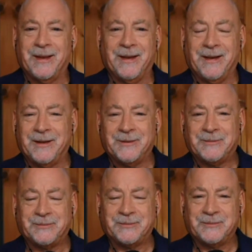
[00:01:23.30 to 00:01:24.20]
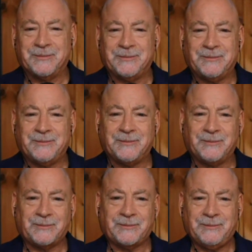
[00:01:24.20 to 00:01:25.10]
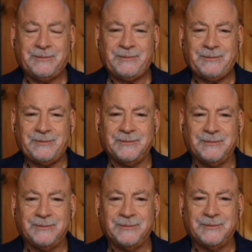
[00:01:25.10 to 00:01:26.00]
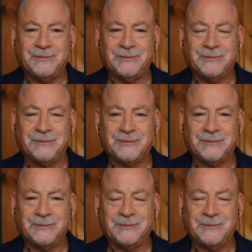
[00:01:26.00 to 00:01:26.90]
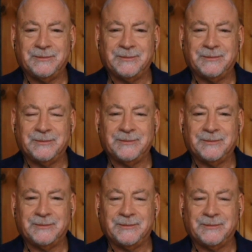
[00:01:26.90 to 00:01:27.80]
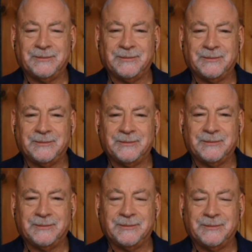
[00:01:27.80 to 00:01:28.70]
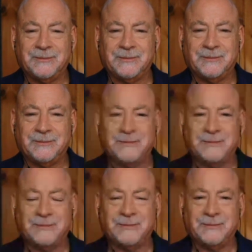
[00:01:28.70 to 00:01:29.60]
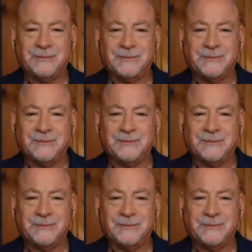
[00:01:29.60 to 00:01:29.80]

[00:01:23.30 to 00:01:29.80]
(silent)